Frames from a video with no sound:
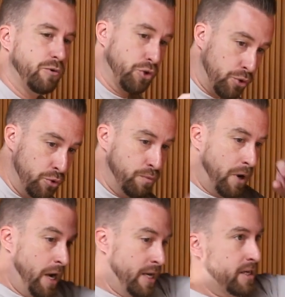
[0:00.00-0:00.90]
2
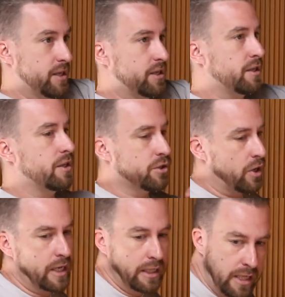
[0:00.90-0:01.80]
binders.
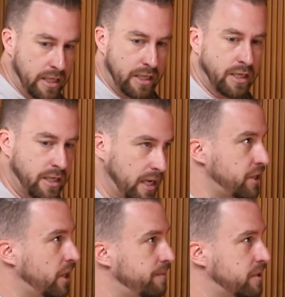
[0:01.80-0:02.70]
So I'd listened to Tad
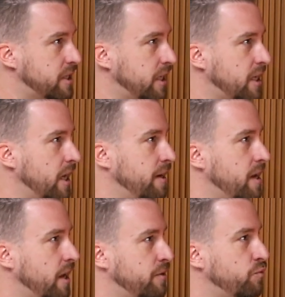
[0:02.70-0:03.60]
James's CD
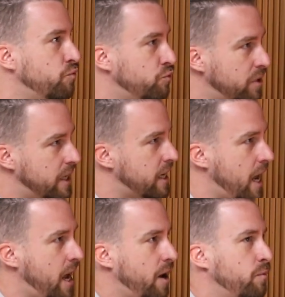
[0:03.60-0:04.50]
and written
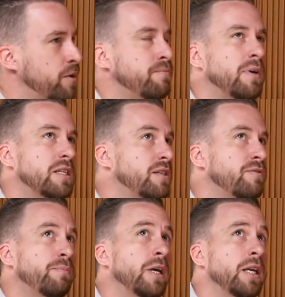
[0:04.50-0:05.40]
out what must
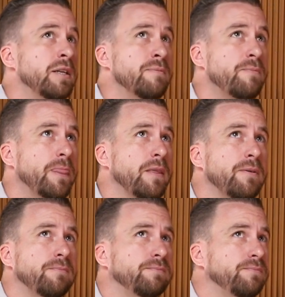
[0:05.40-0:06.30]
have been
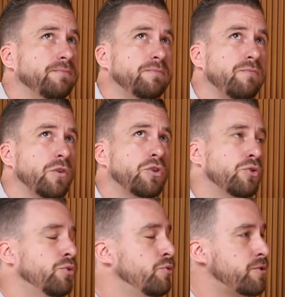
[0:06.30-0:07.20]

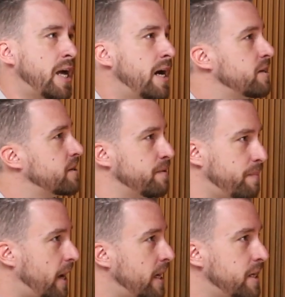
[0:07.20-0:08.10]
2,000
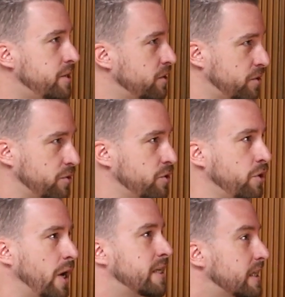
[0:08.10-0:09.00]
pages, or
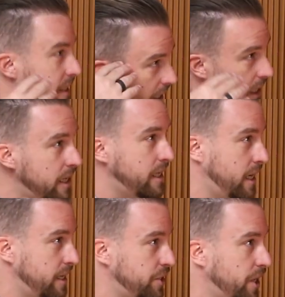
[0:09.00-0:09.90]
as a
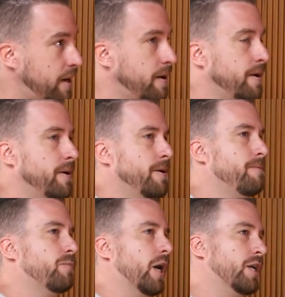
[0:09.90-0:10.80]
teenager.
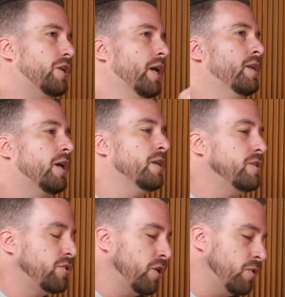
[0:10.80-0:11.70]
And
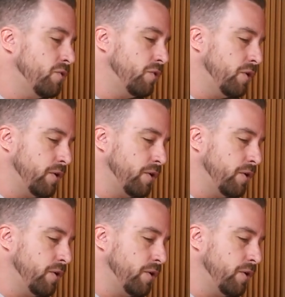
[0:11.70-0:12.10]
so